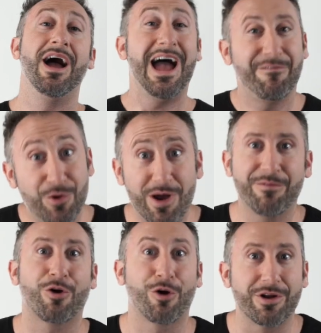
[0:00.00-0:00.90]
Have you
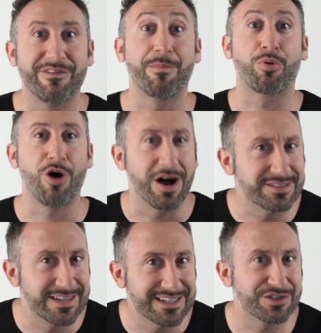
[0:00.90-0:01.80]
ever heard of a
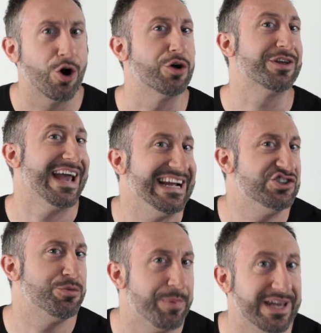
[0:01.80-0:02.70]
process called
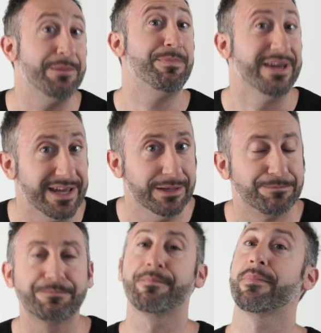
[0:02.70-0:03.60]

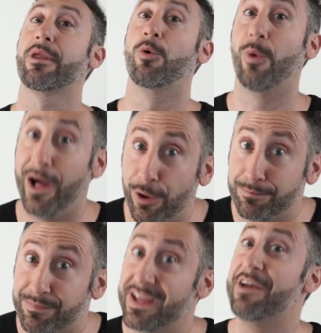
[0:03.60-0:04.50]
HPP?
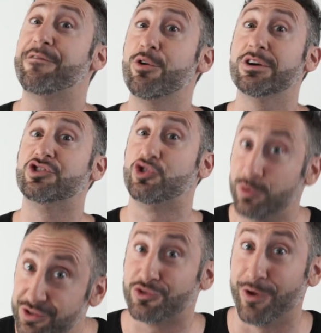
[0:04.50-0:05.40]
Well, if you're a
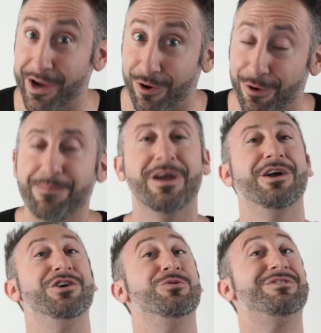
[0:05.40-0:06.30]
juice drinker,
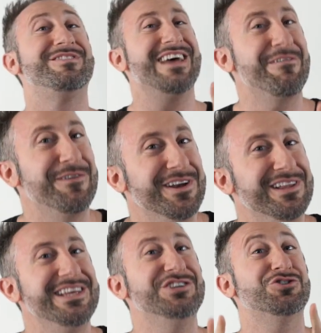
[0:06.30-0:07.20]
you
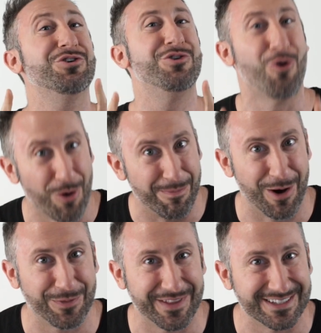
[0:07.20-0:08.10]
definitely should know about